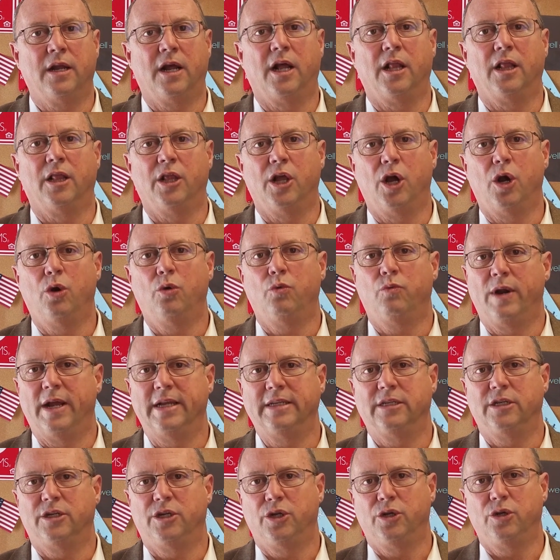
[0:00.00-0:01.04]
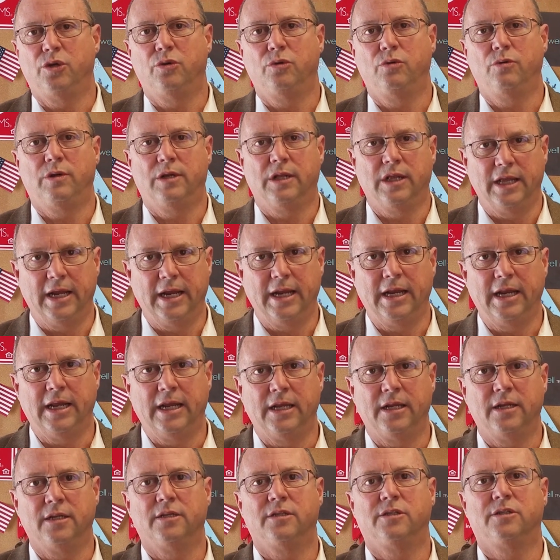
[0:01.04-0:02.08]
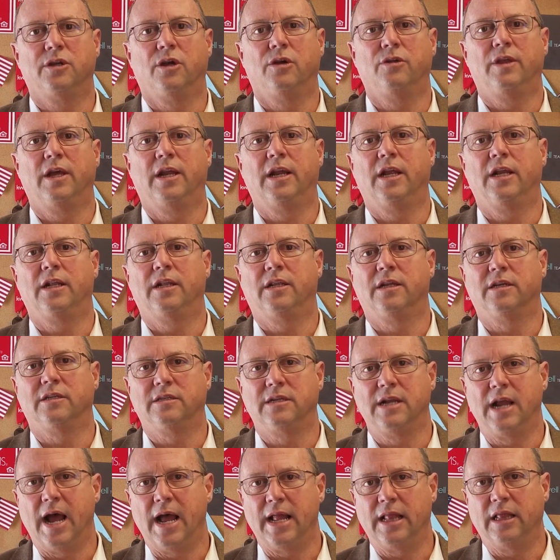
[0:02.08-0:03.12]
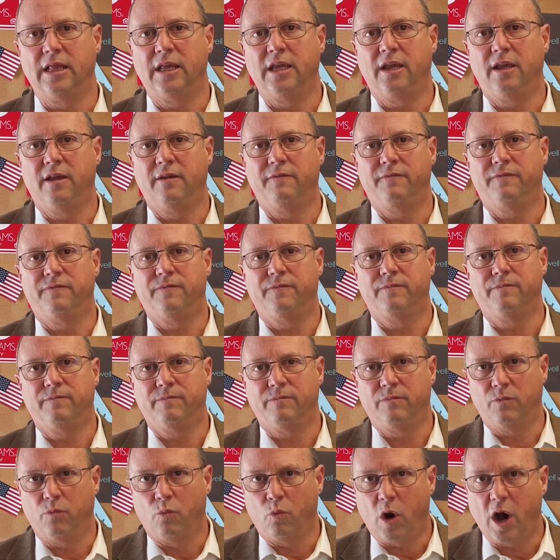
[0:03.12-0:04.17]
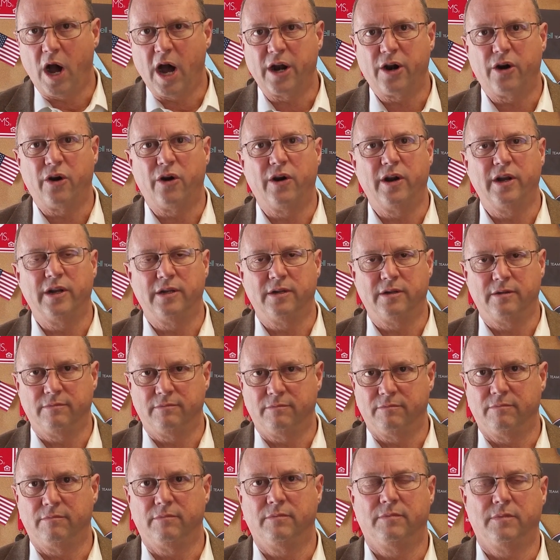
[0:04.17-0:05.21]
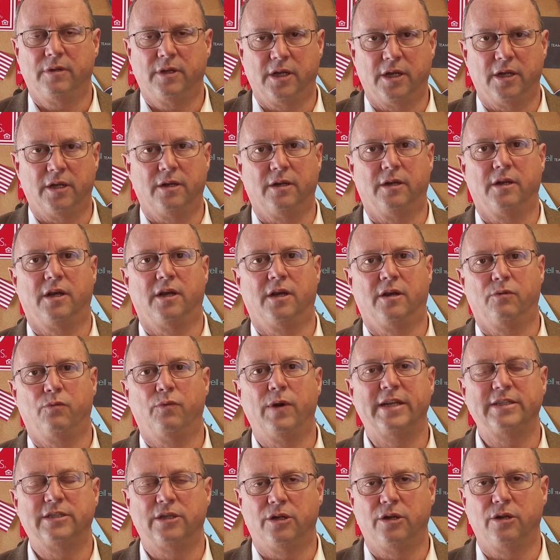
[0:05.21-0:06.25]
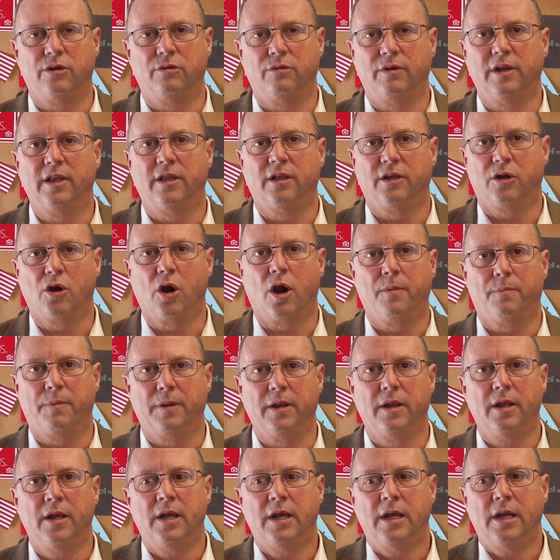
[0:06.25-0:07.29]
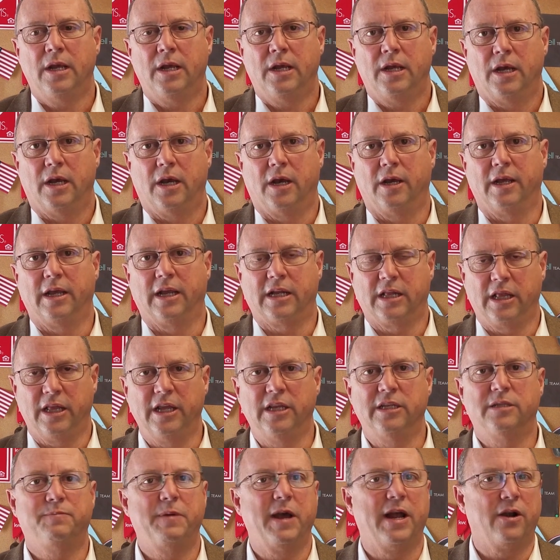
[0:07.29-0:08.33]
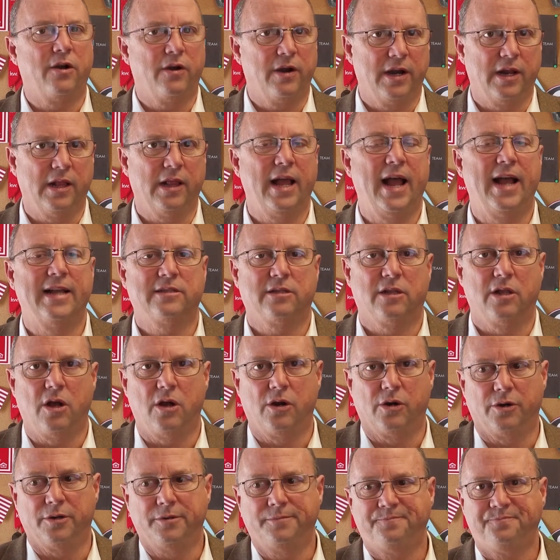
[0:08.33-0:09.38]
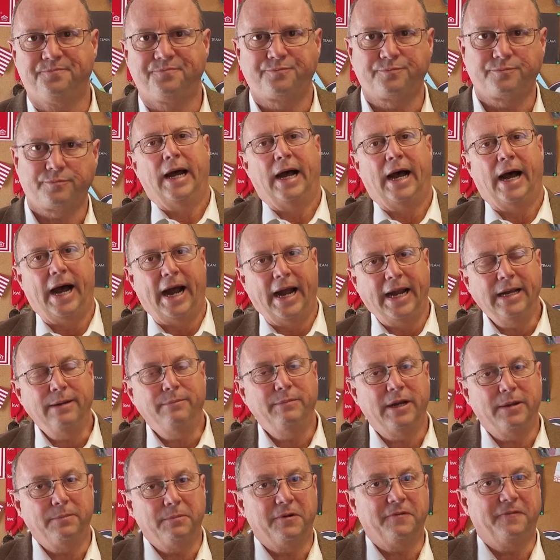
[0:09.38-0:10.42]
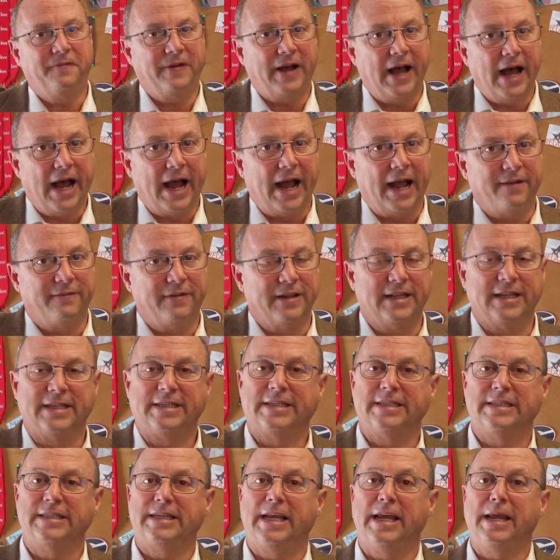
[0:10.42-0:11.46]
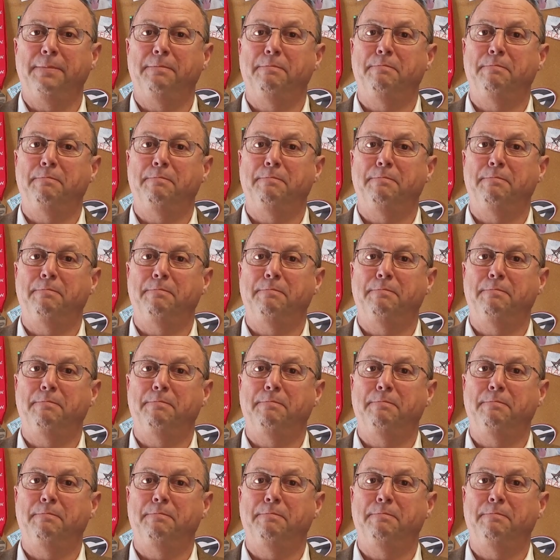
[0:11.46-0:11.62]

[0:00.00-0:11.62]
a low residue cleaning so that it does not leave water and residue in the carpet. It cleans better and it lasts longer. Item number 5, and this is a